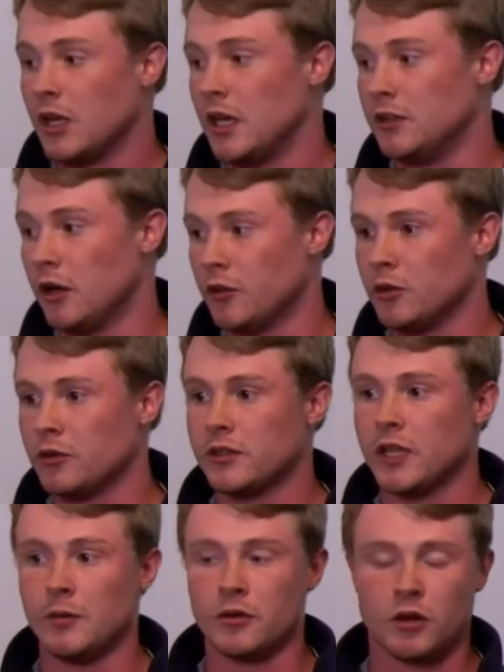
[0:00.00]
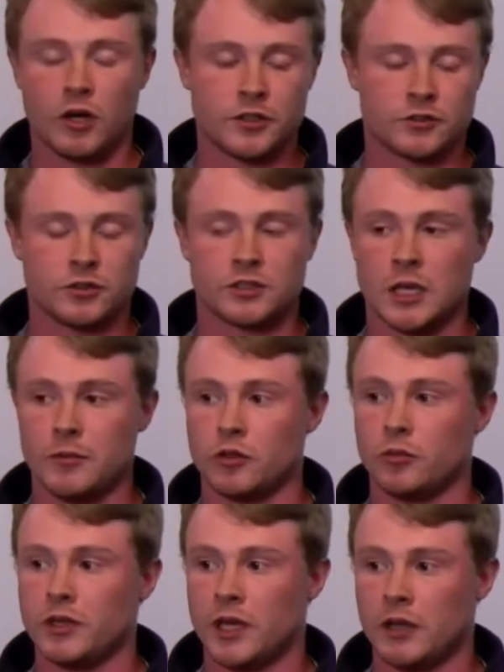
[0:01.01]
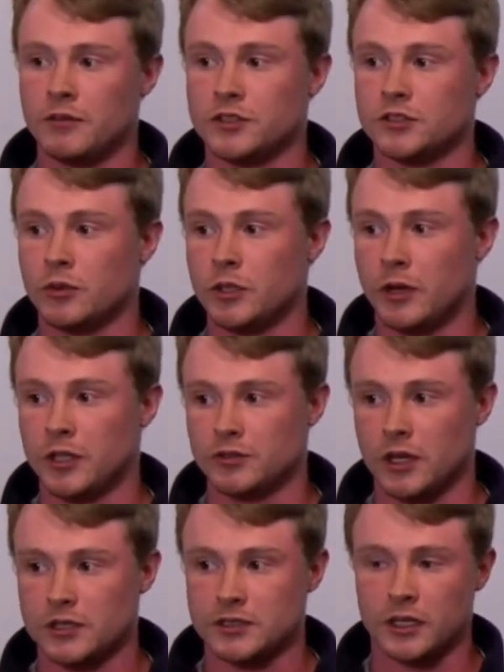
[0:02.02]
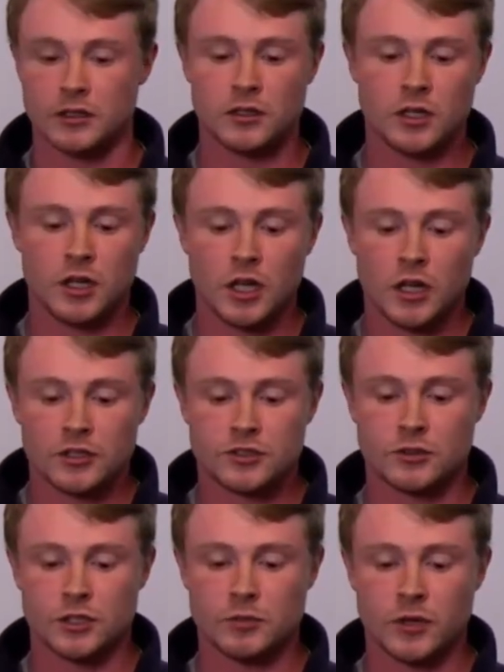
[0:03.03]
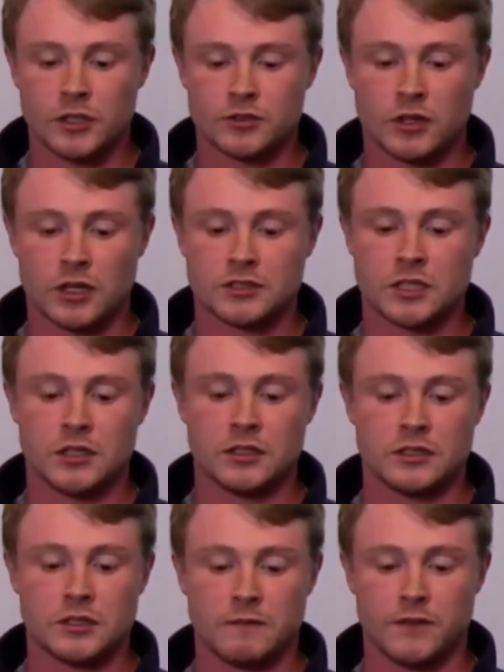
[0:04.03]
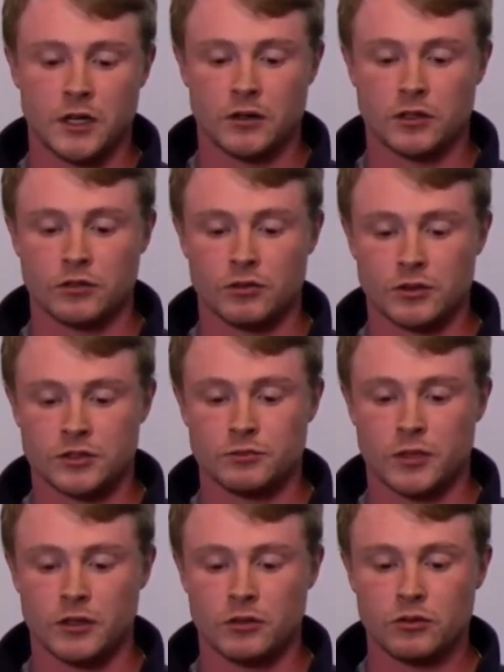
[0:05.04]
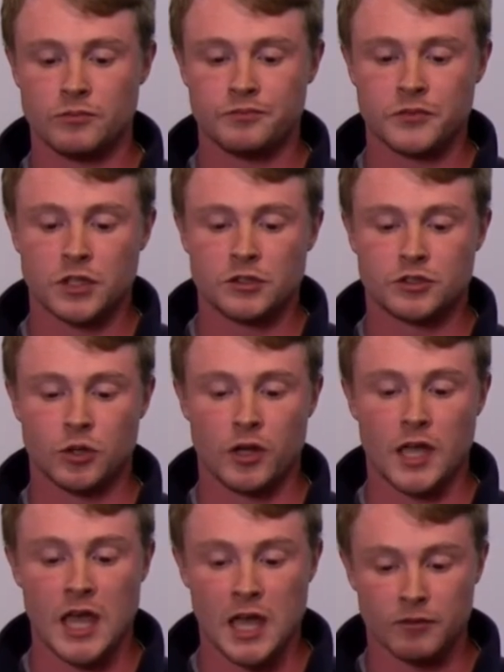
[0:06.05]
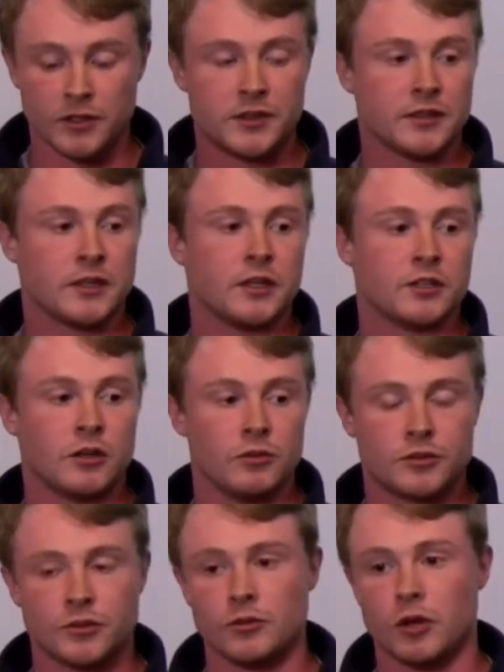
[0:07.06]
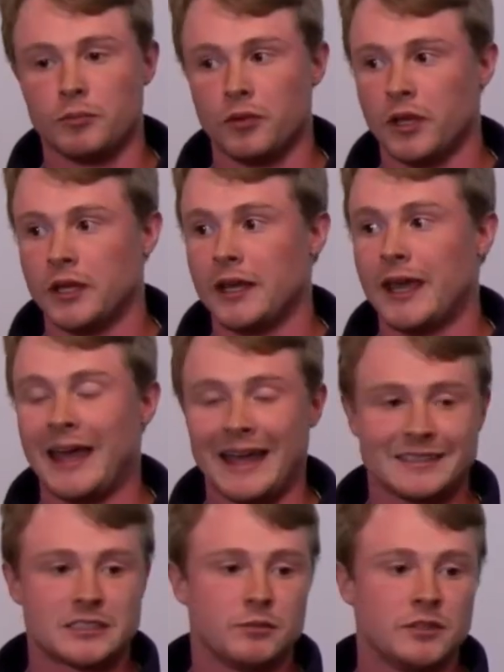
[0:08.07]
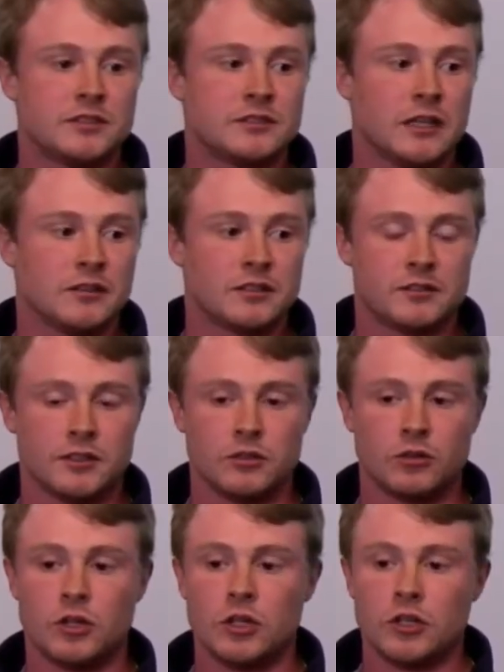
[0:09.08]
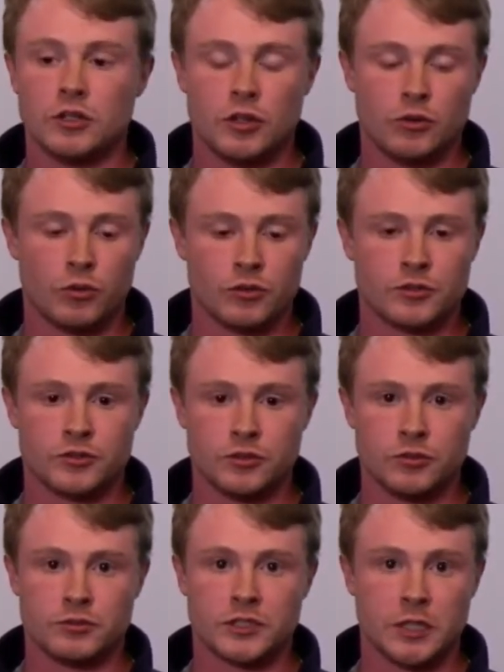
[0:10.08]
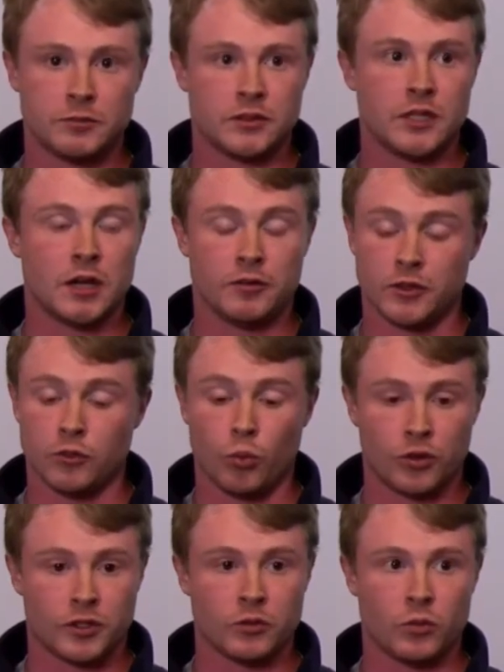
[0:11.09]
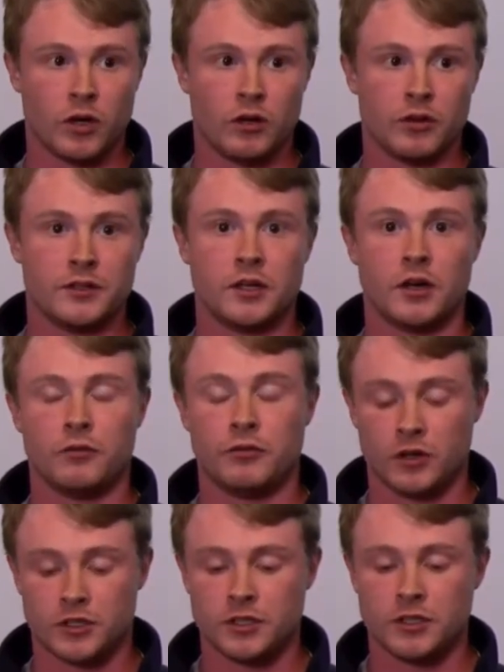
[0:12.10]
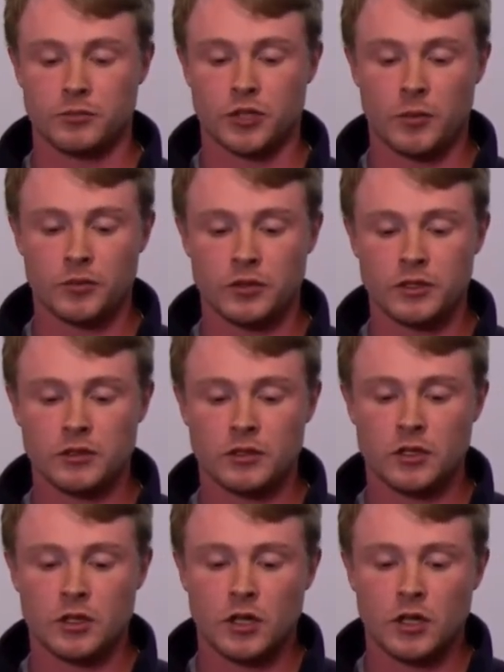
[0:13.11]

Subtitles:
Another hazardous chemical we have is sodium hydroxide. Sodium hydroxide is a very corrosive metal, so everything that it goes through in our plant has to be stainless steel in order to keep everything working well and functioning properly.